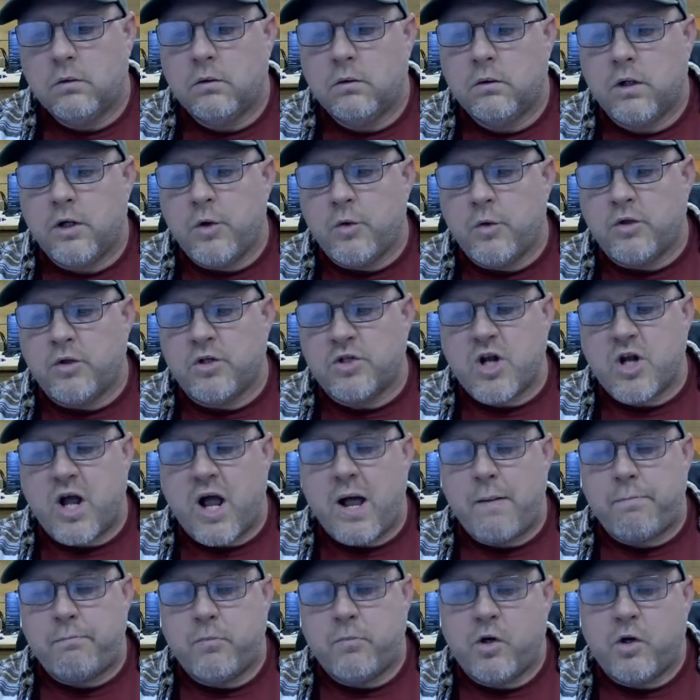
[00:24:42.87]
Are you in the
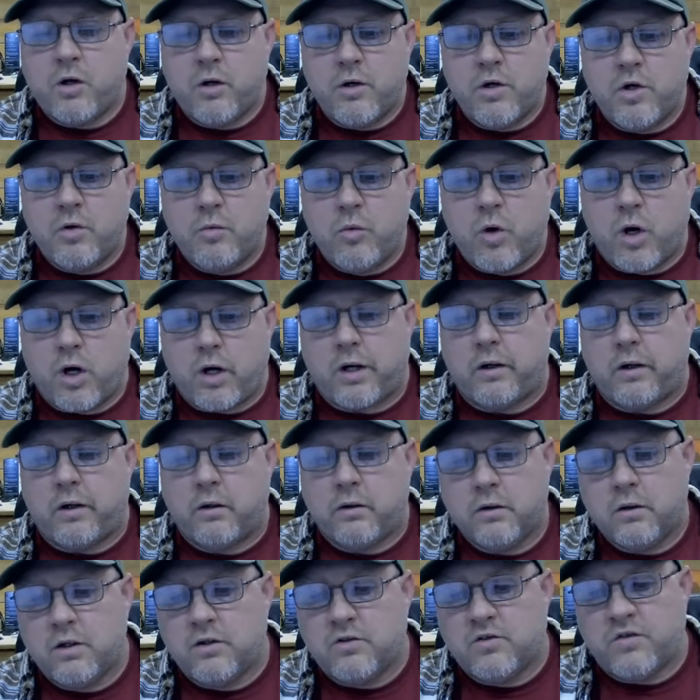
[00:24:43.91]
shop or are you working?
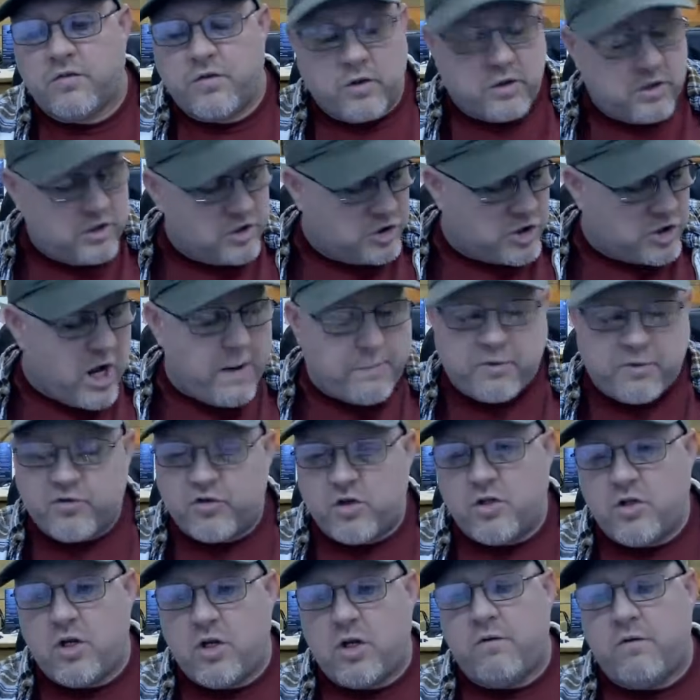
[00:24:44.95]
Because if you're in the shop, I'll
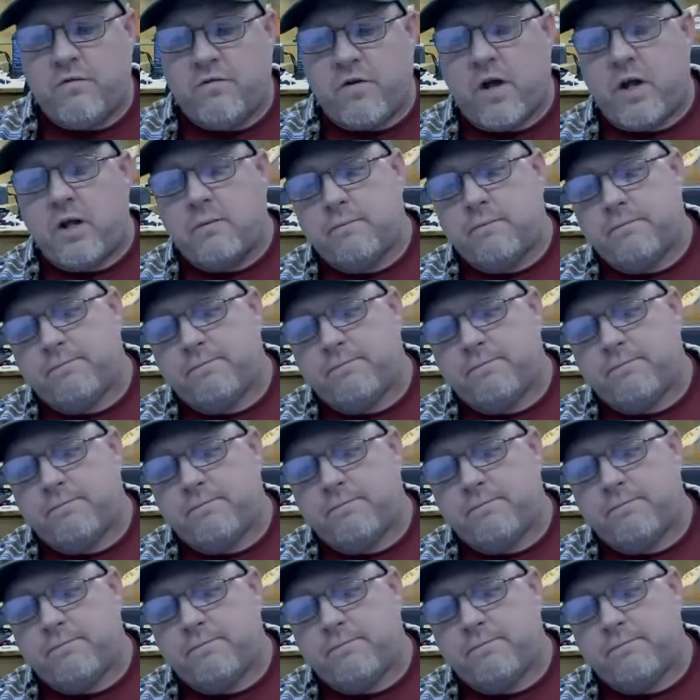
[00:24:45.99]
send you an invite.